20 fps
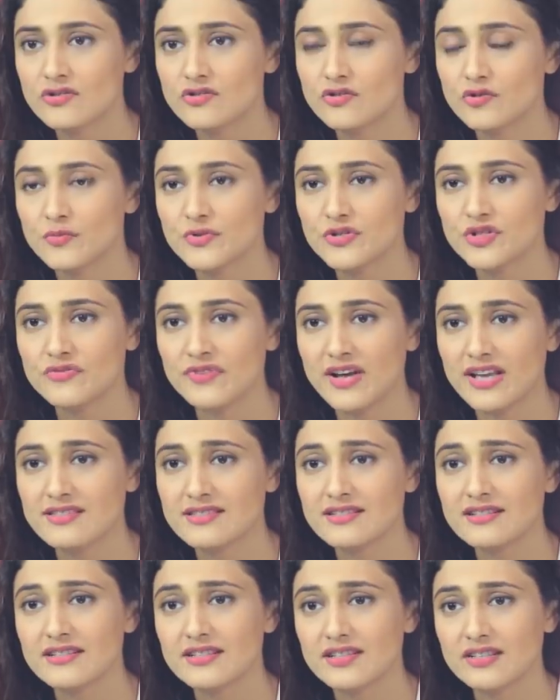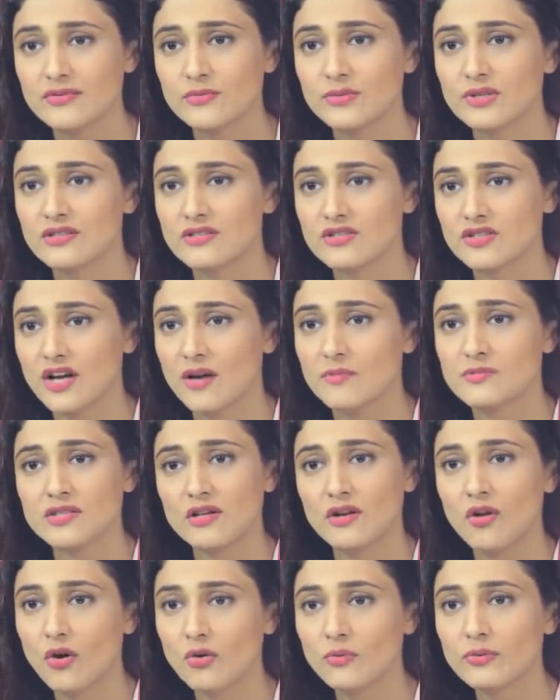so much of acidity which comes
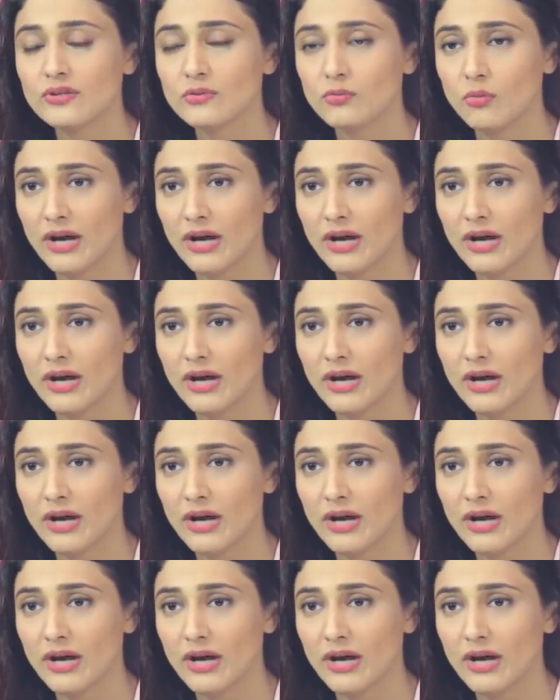along with